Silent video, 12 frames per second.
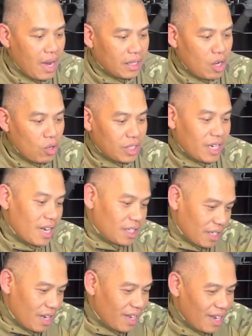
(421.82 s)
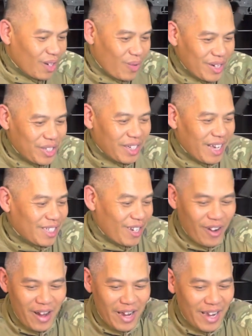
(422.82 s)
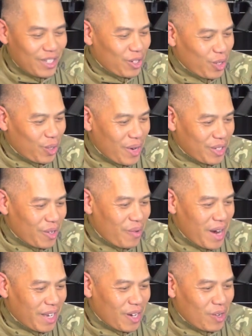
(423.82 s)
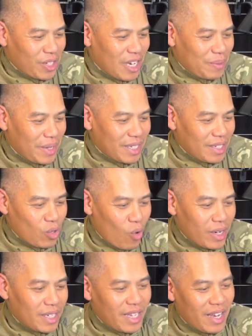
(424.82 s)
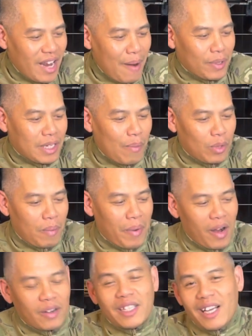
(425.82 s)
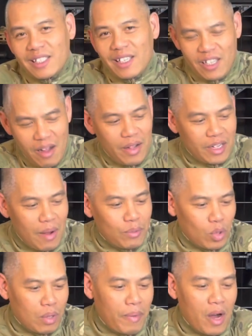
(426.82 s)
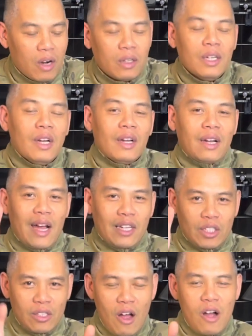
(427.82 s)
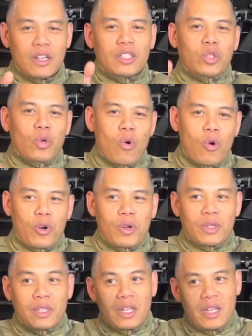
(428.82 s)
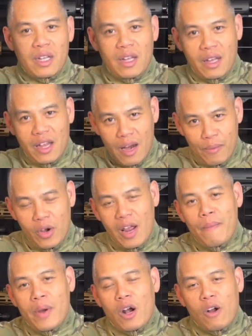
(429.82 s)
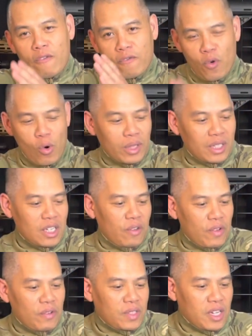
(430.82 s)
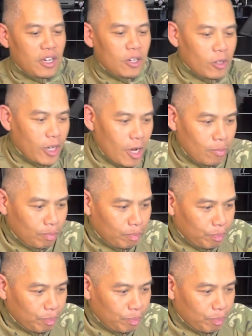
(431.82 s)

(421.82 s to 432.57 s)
Coach Guns, question again. Sorry, I answered your question already, Coach Guns, but it says, or does the adapter come with the barrel? Yes, it comes with the barrel, as long as you order the Hammerhead barrel for the T15, okay?